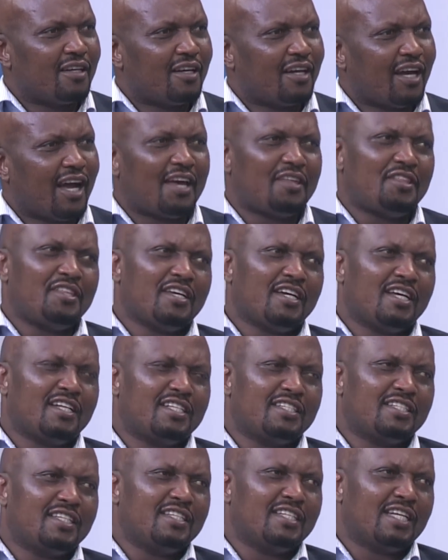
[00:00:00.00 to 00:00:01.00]
I think it
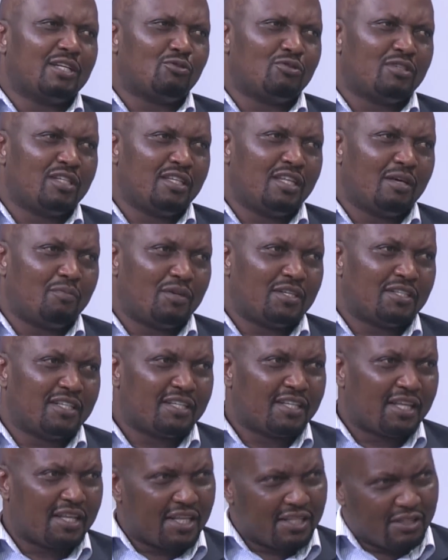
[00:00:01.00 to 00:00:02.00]
is easier to see the president
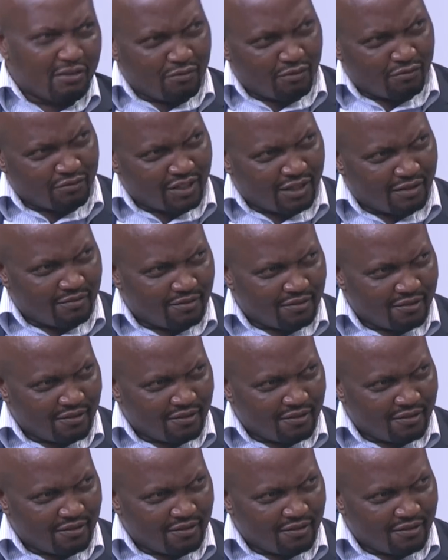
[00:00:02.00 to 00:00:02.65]
than the chief of staff.